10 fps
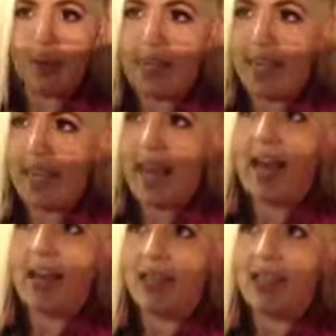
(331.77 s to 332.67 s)
they're
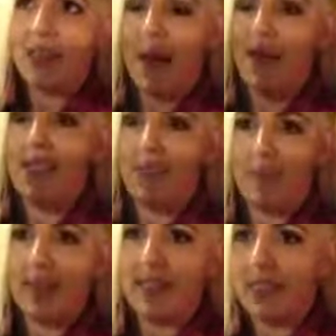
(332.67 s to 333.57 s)
gaining a space
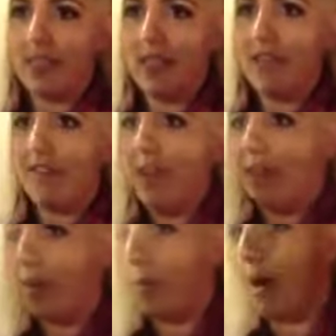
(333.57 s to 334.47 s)
basically if they
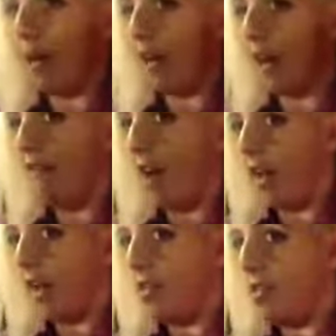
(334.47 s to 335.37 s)
don't park like
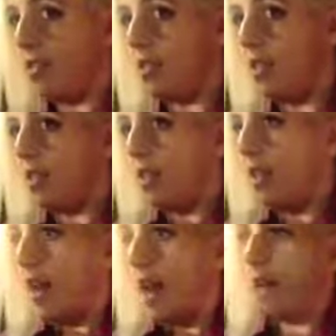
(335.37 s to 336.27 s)
fuckheads
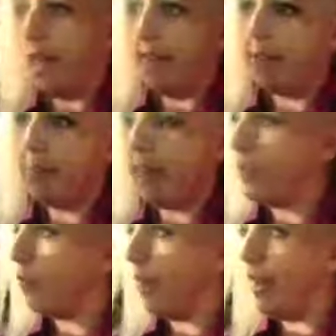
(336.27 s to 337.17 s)
and leave
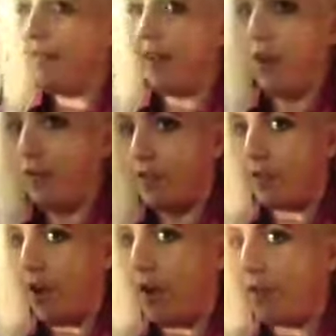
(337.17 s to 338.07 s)
space for me to fit over the
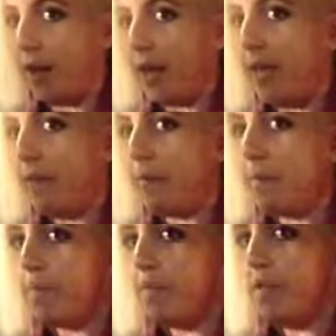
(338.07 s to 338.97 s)
driveway,
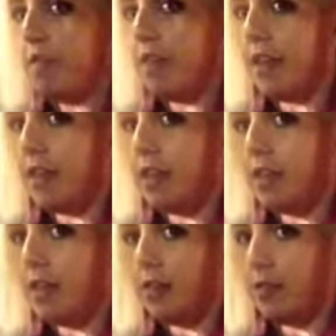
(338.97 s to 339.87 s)
then
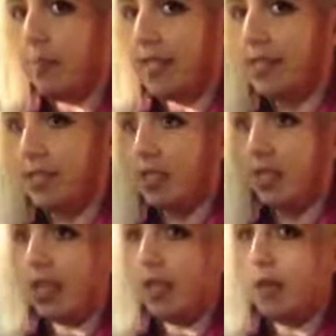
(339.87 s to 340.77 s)

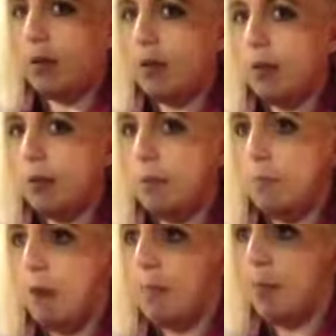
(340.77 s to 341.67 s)
basically
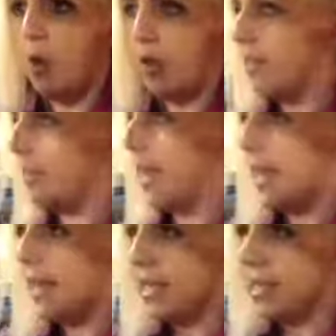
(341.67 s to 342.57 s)
my block is gaining a